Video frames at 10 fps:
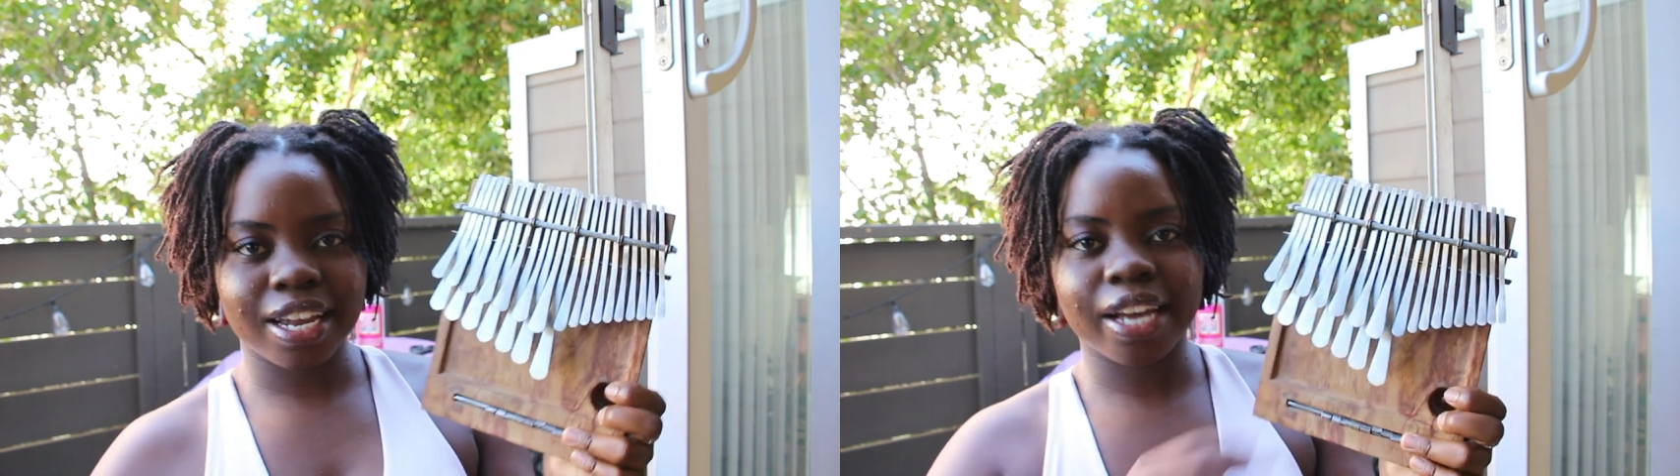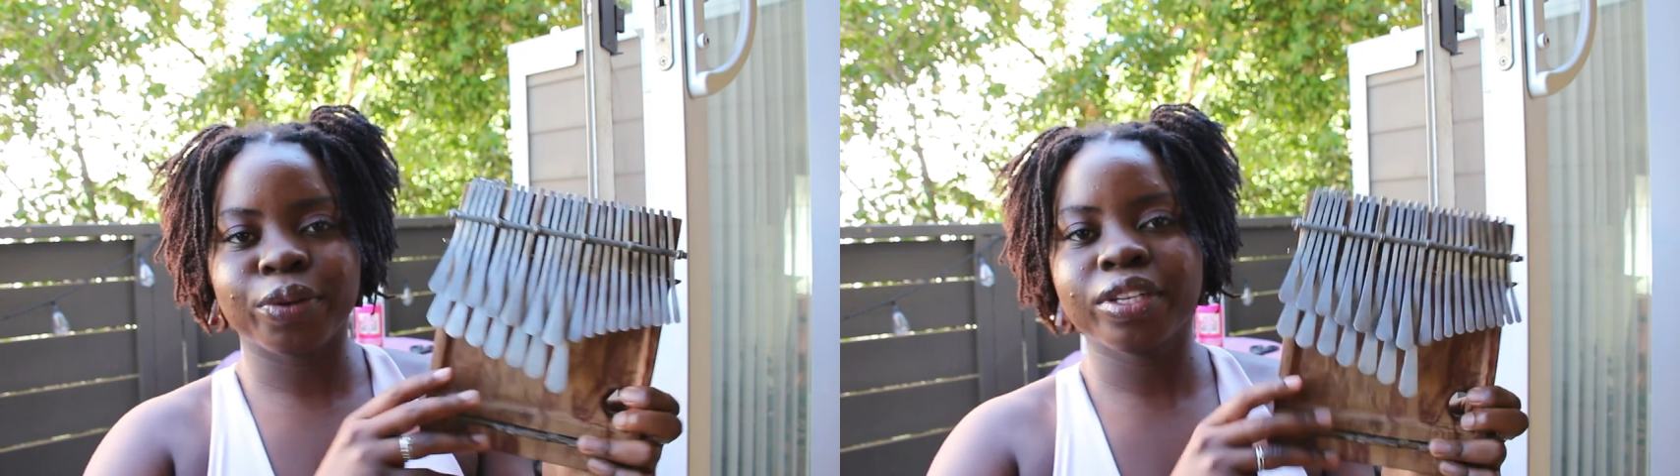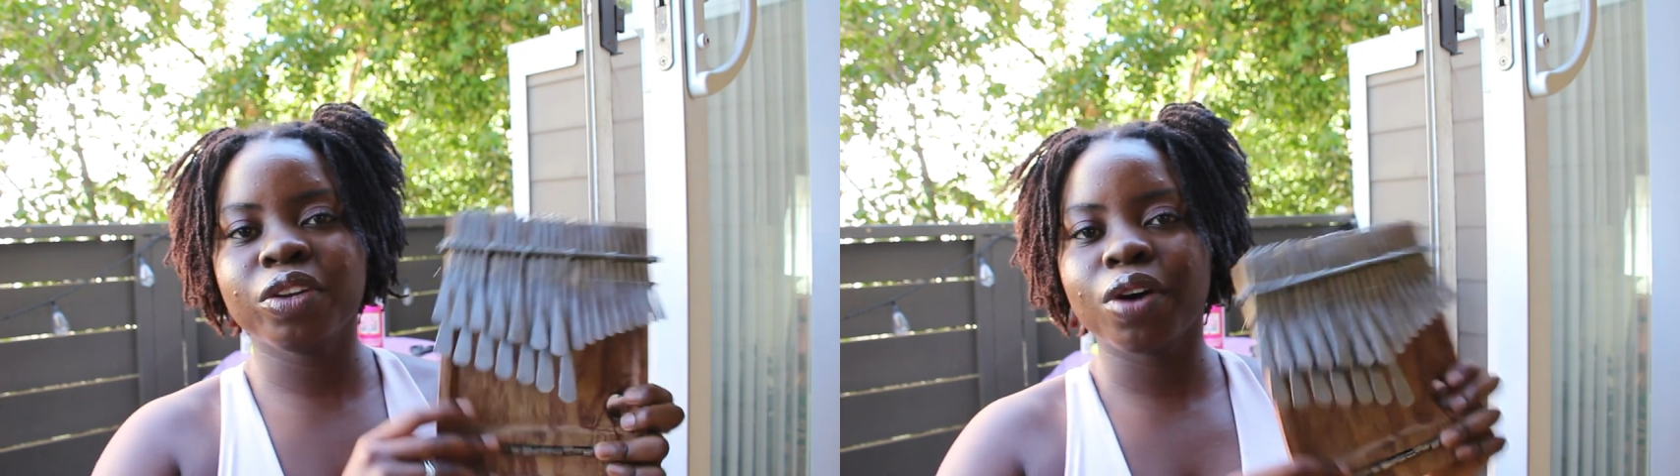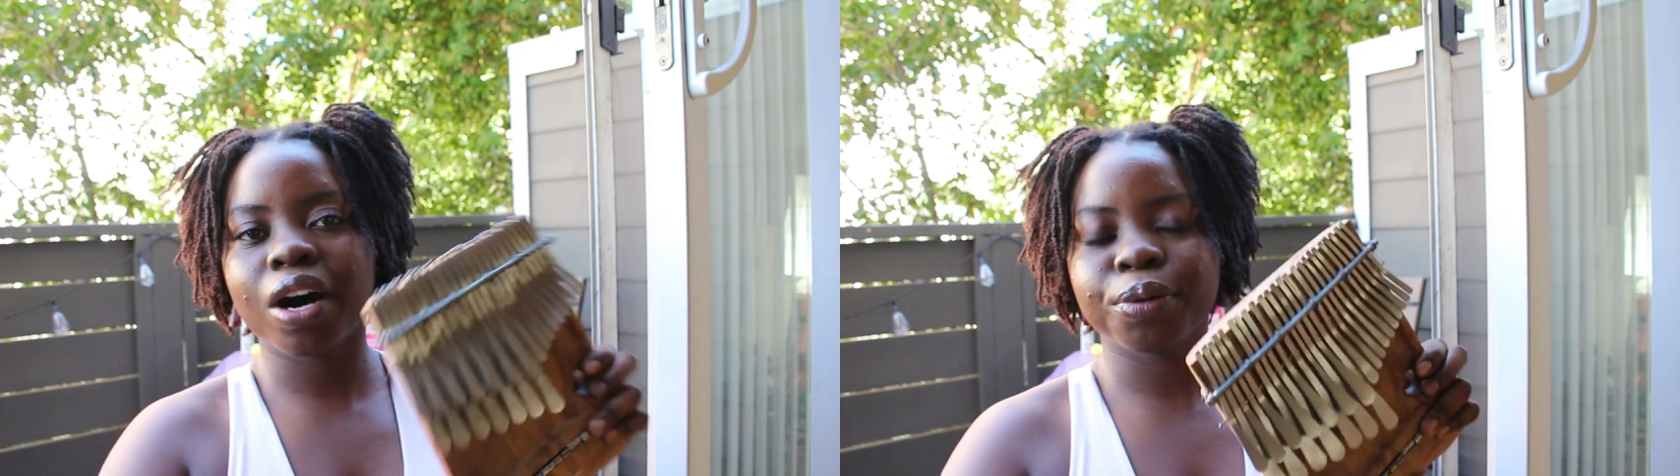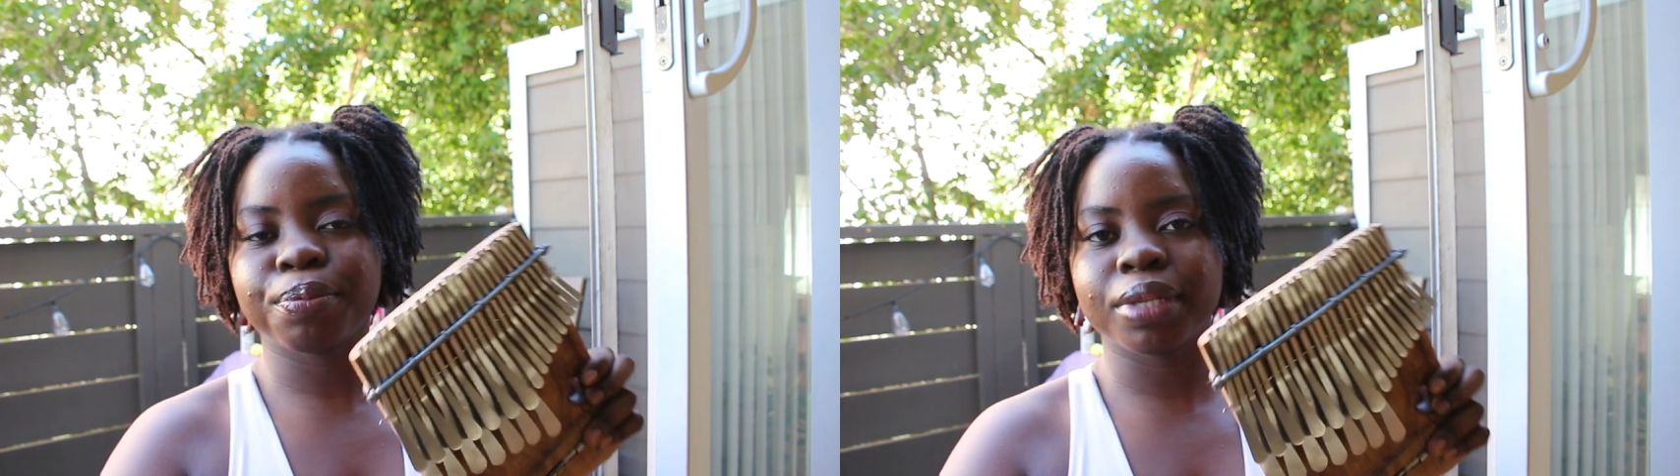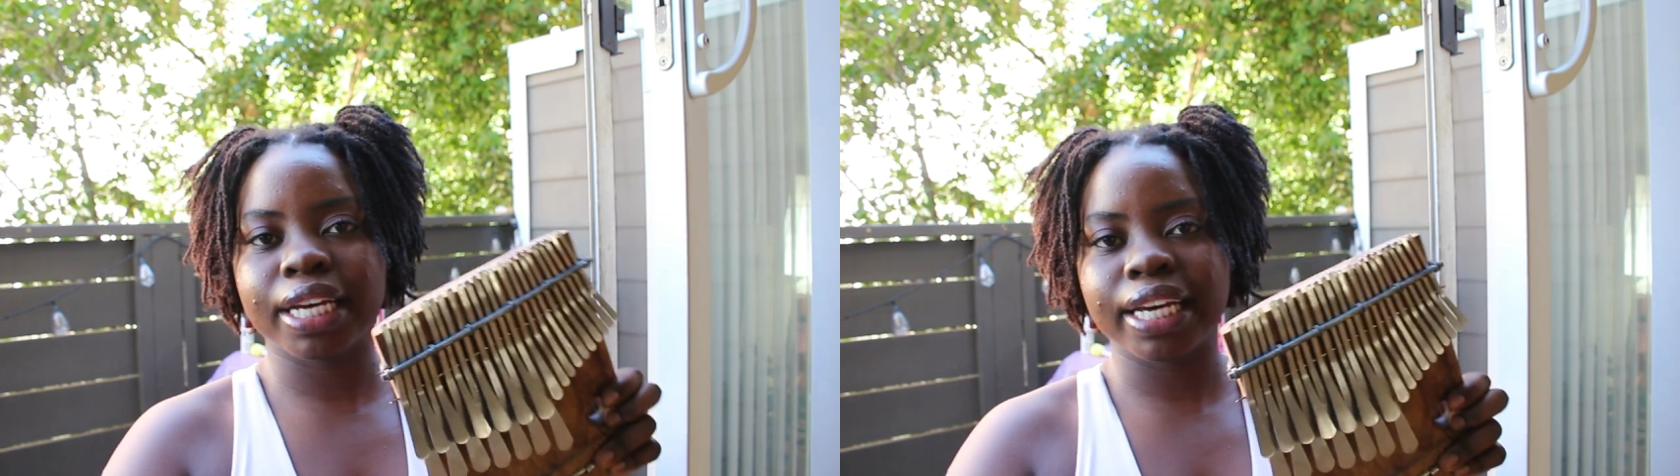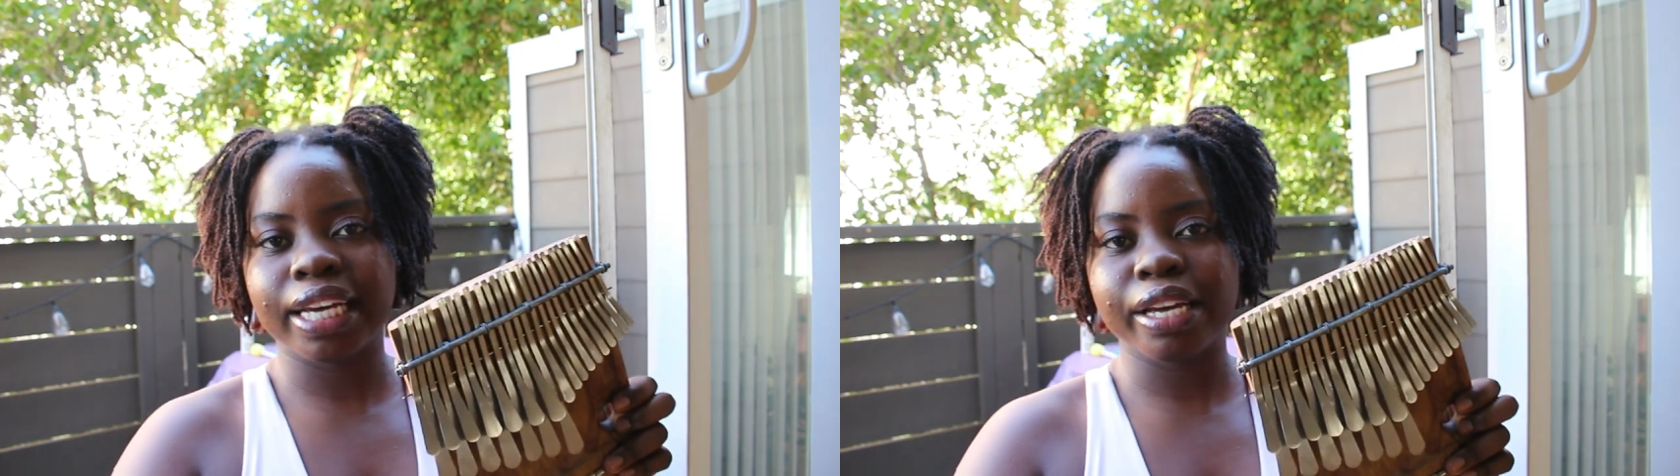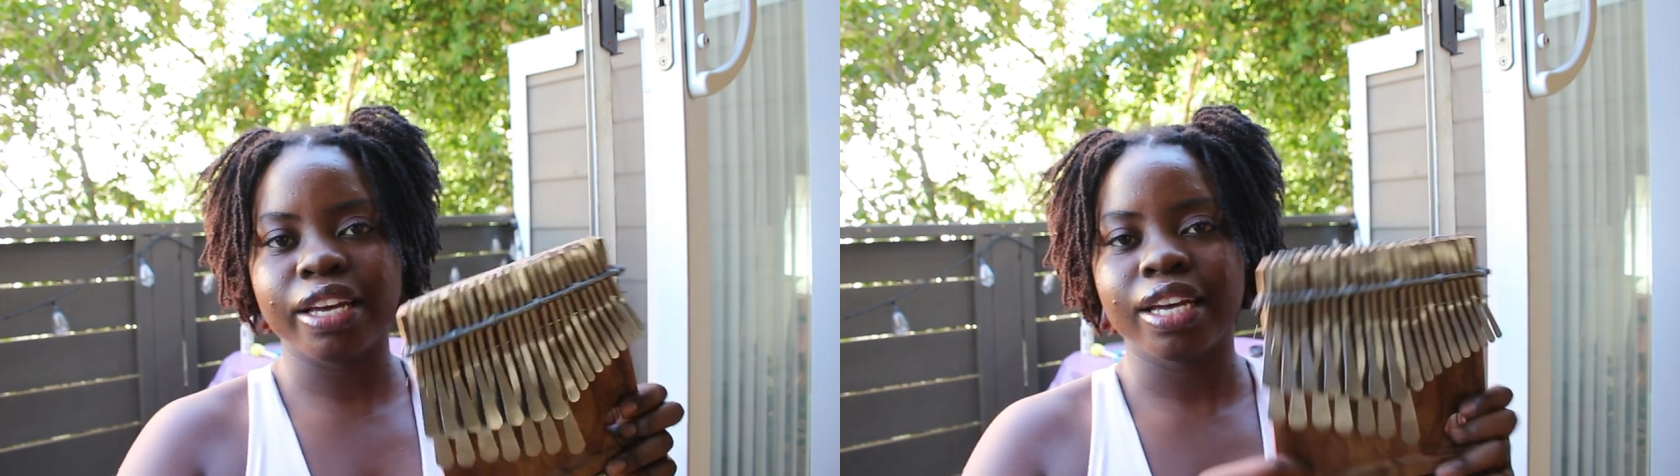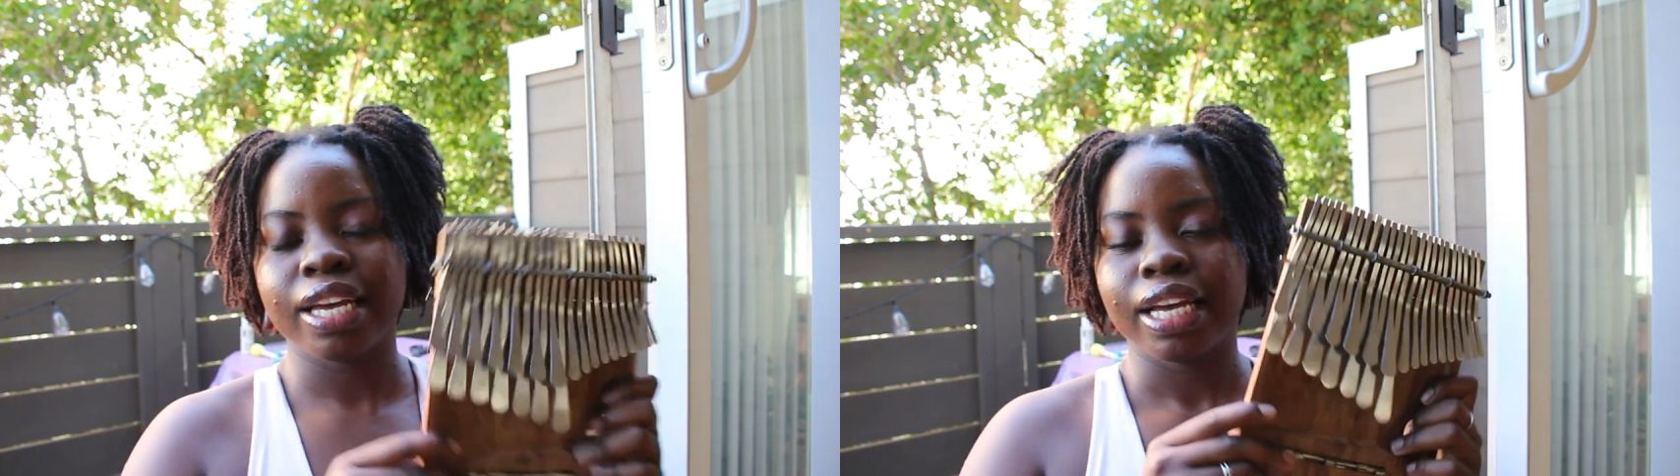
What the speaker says: I only know how to play